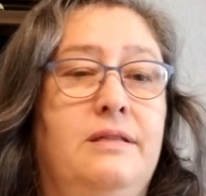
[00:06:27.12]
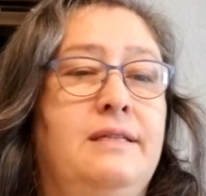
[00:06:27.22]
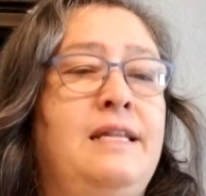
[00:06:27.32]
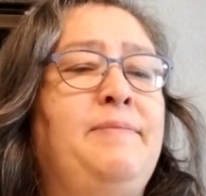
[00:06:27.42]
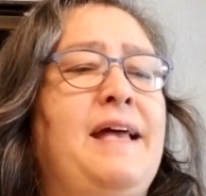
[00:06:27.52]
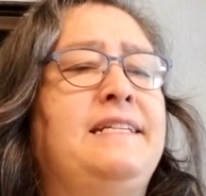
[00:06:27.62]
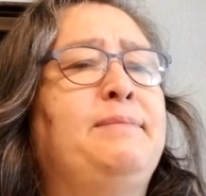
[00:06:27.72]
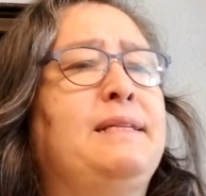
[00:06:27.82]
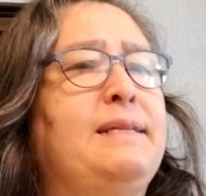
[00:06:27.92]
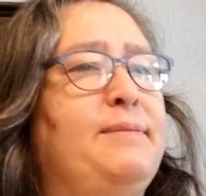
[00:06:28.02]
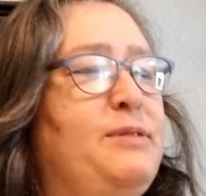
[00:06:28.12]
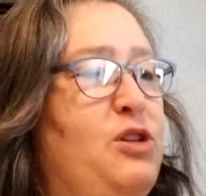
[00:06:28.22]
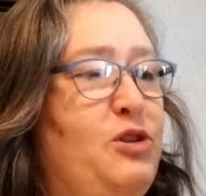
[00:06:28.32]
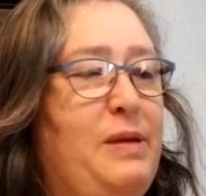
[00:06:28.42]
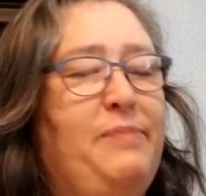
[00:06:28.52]
stop that,
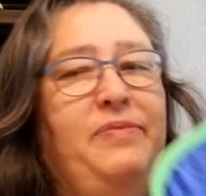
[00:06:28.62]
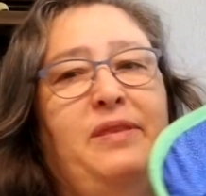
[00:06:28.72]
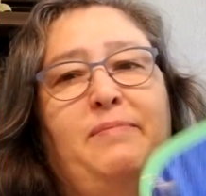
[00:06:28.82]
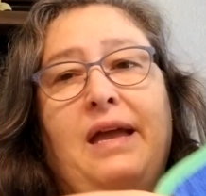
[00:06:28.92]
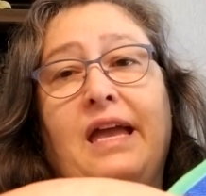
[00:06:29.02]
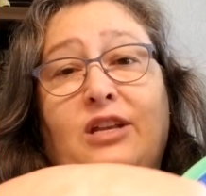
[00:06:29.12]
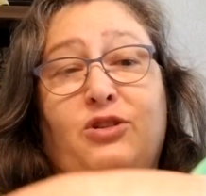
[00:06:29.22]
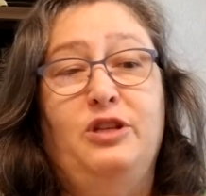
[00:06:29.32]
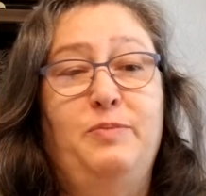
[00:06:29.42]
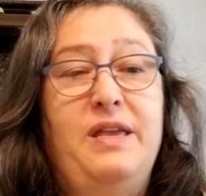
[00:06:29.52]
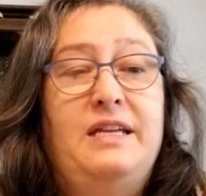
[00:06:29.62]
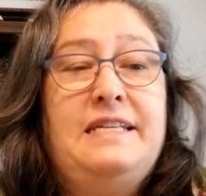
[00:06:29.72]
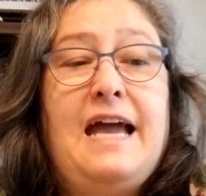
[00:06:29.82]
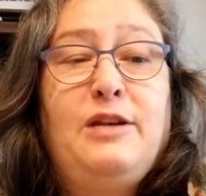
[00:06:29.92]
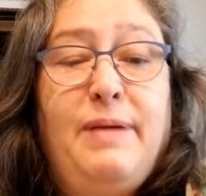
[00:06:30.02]
excuse me, my angel is being
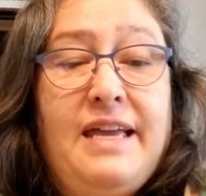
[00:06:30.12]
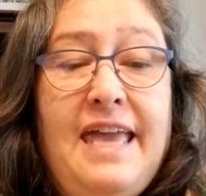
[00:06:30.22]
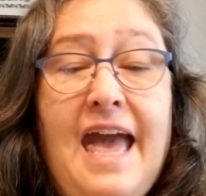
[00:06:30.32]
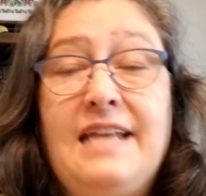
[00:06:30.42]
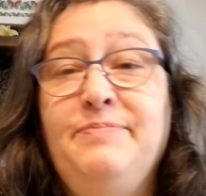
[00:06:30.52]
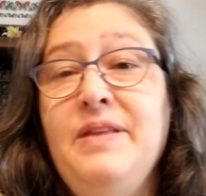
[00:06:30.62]
attacked by a cat.